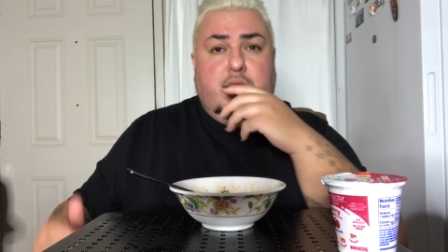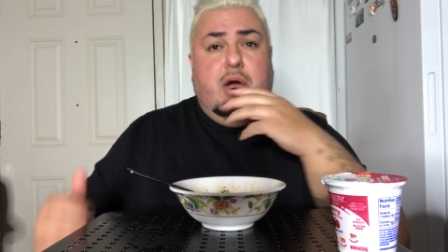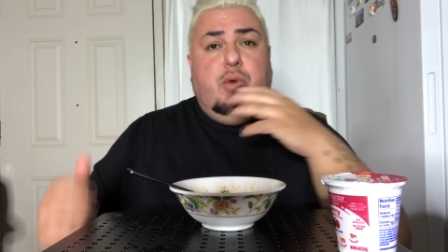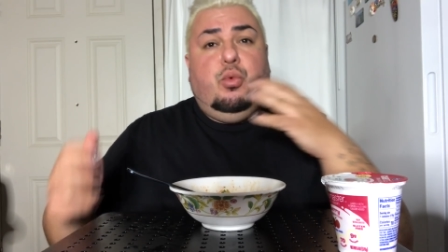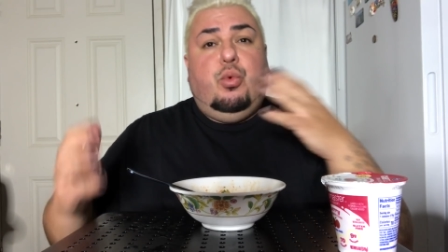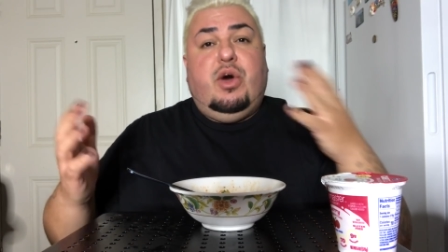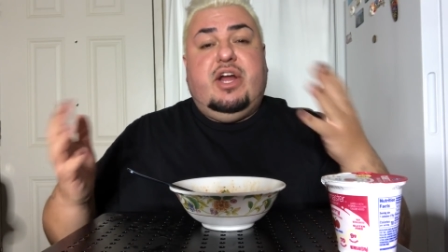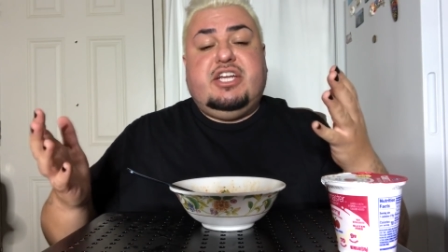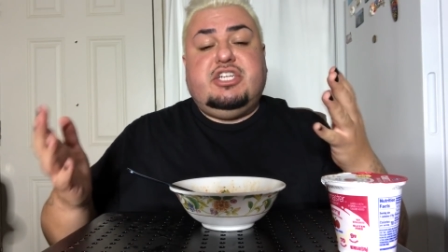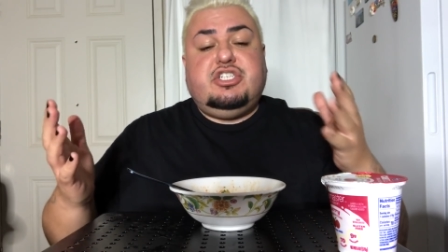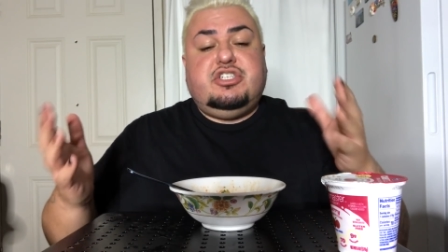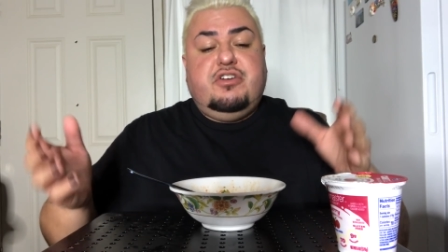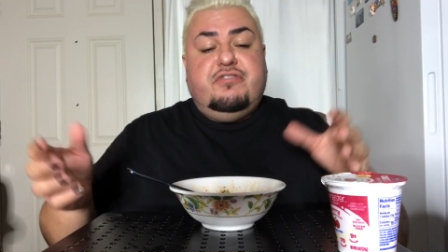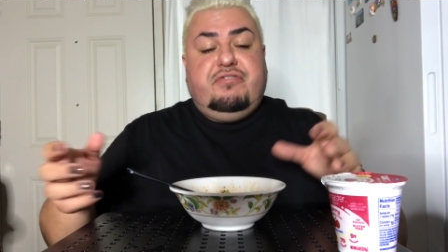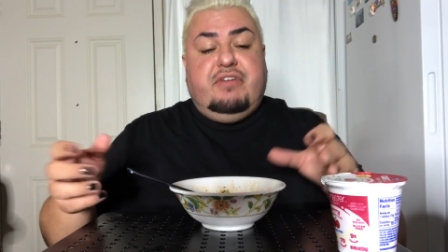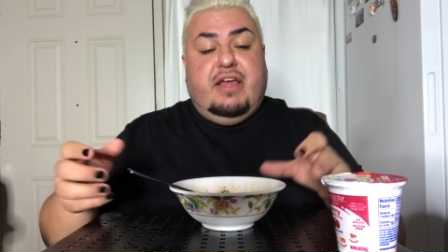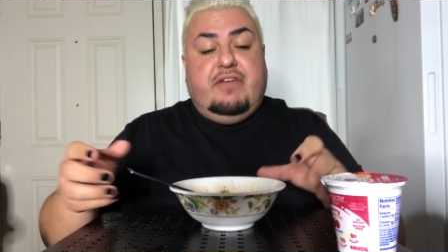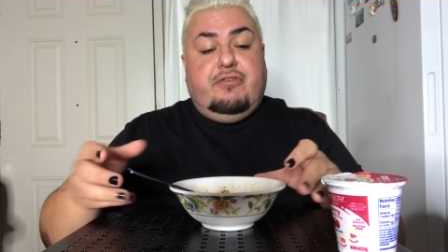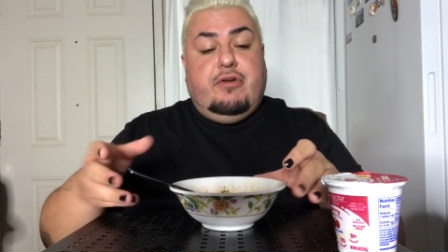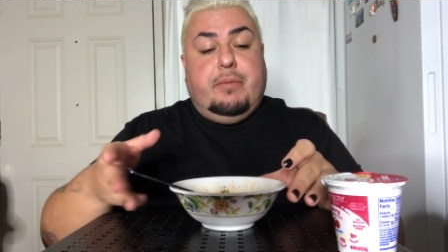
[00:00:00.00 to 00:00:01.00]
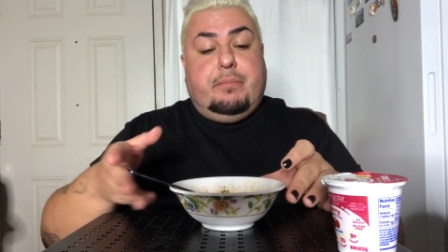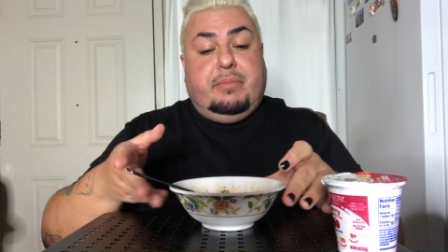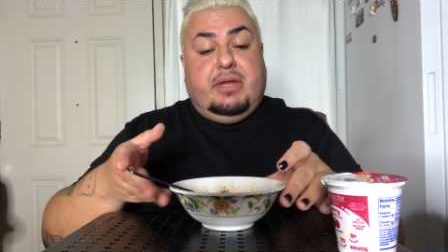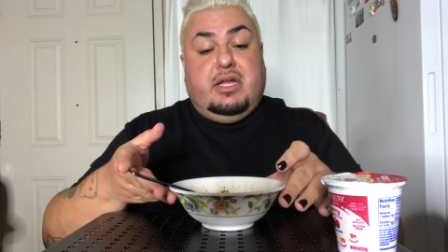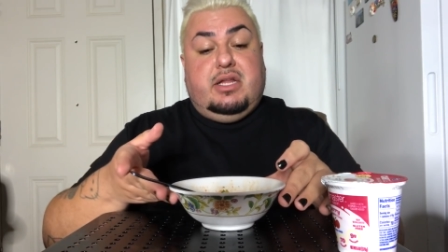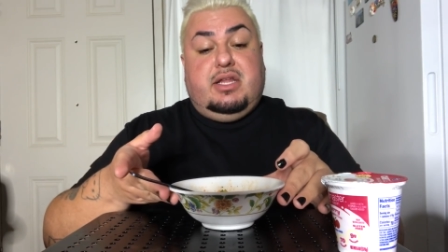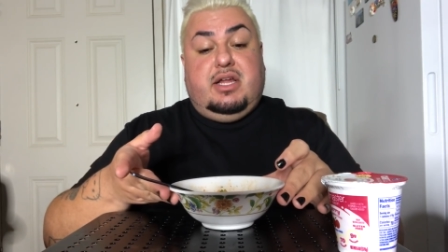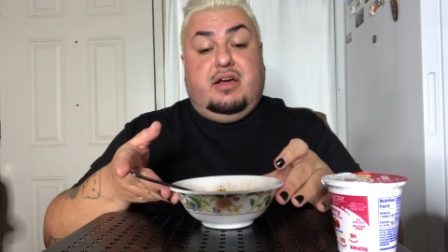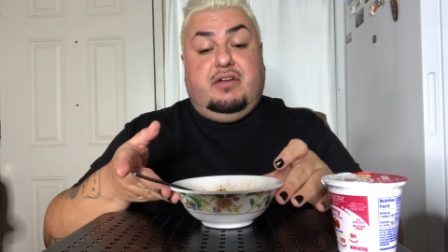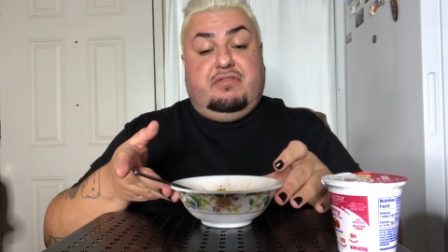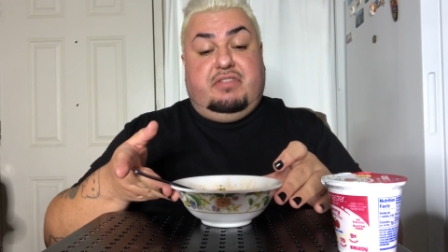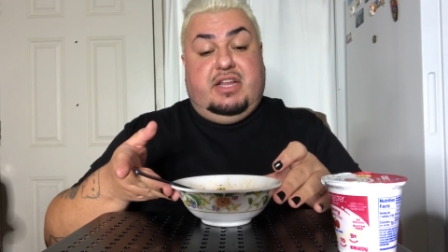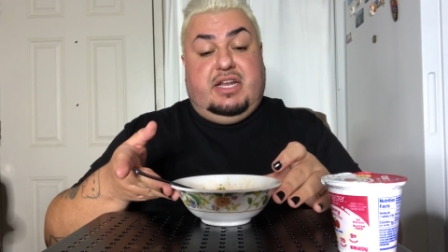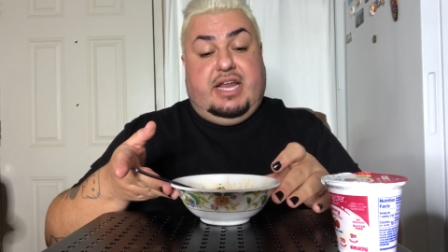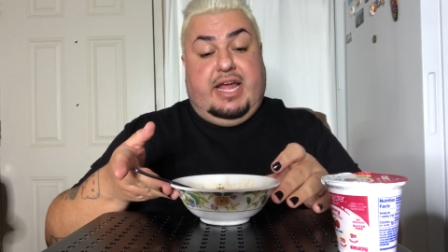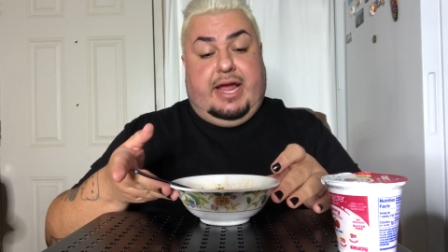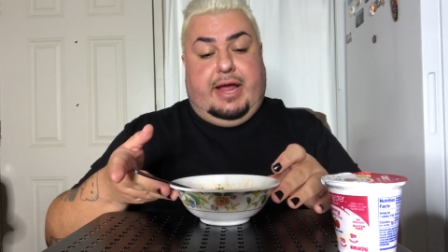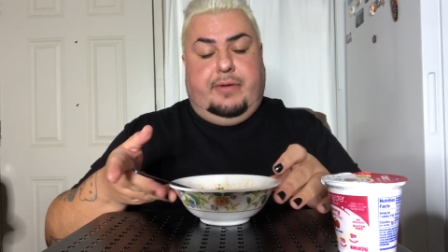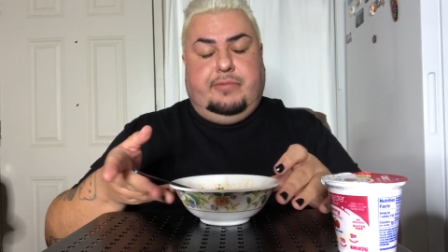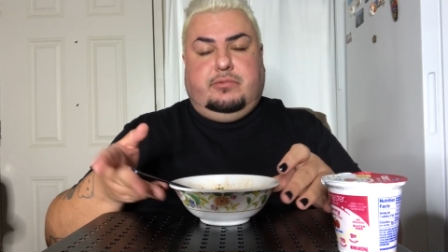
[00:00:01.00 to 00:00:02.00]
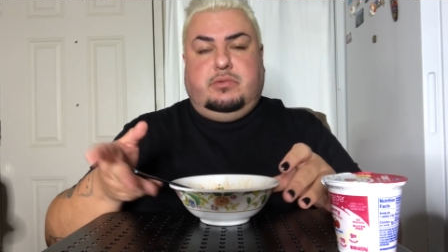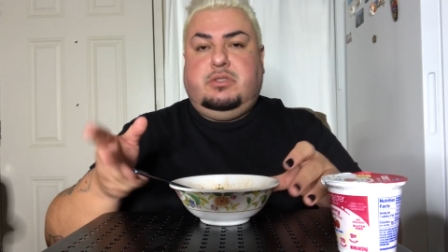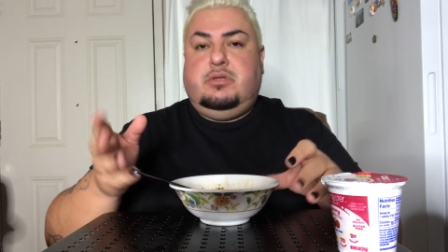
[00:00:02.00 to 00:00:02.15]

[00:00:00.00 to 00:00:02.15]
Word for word: what is your favorite meal of the day?